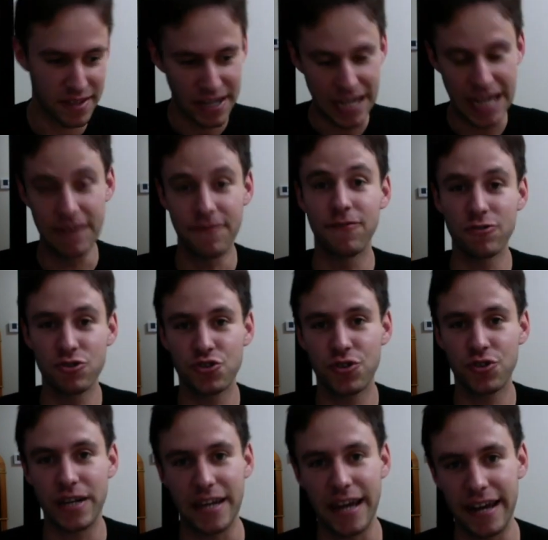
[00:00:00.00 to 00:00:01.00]

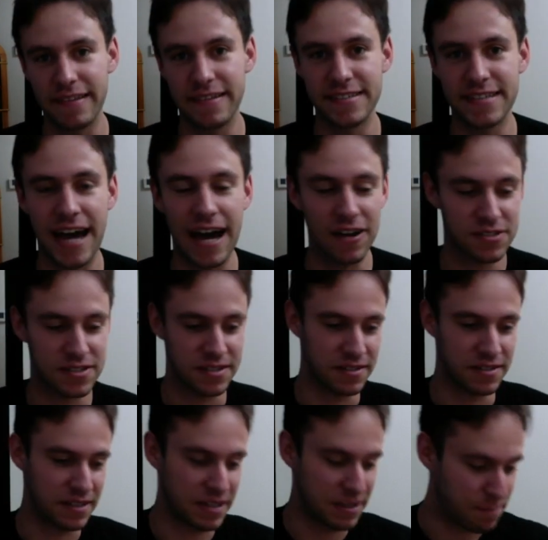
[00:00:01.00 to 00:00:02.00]
infiltrate Andy's house,
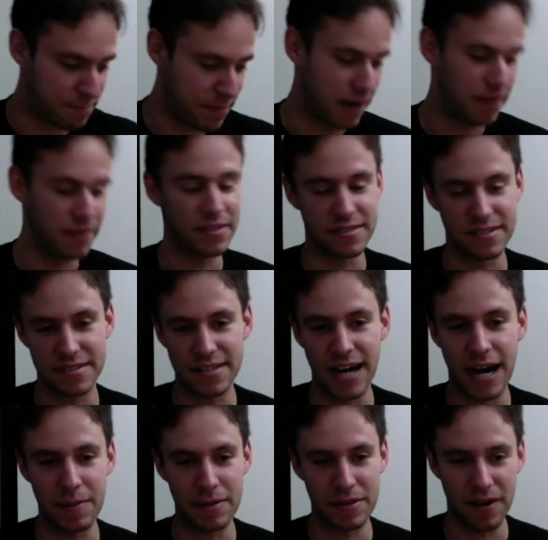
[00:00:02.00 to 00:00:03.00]
and he buries the
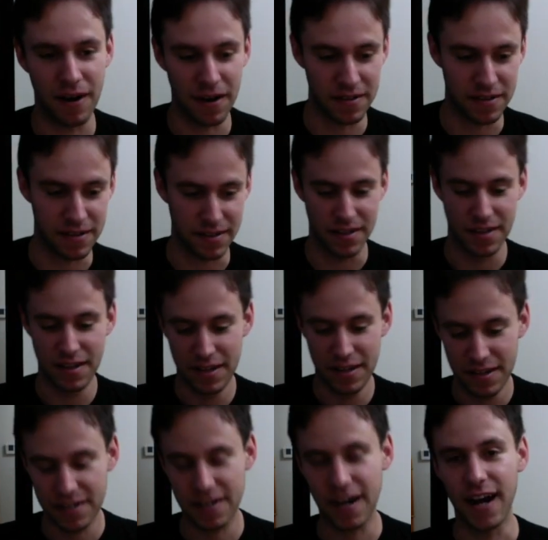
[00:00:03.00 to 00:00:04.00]
Tommy doll, and
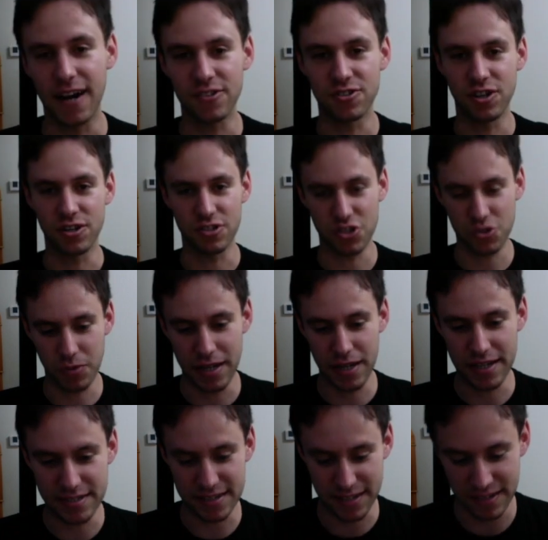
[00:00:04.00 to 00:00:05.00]
Kyle's on the
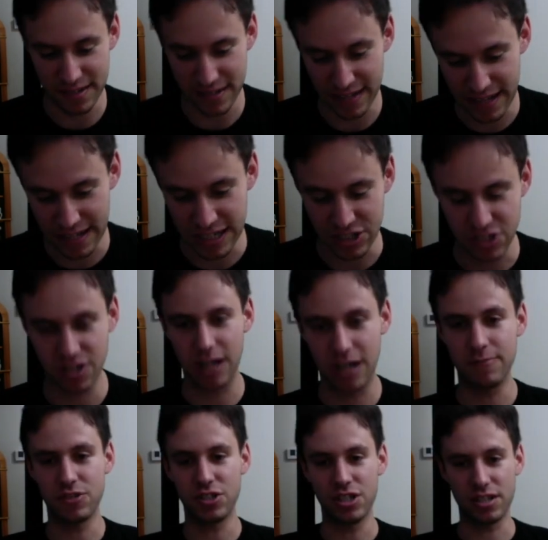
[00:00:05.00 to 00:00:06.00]
swings, and each
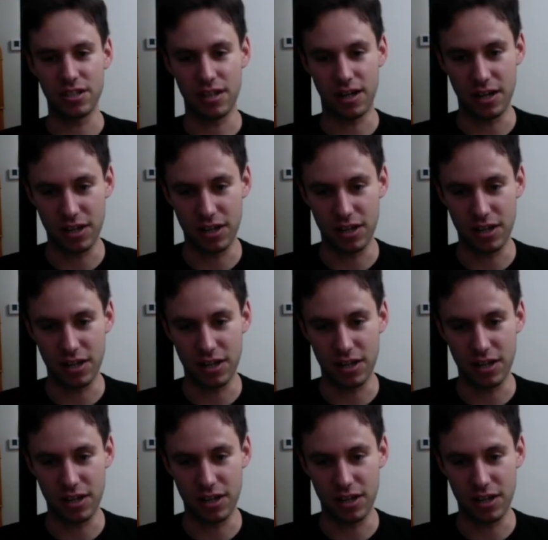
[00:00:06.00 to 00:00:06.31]
time she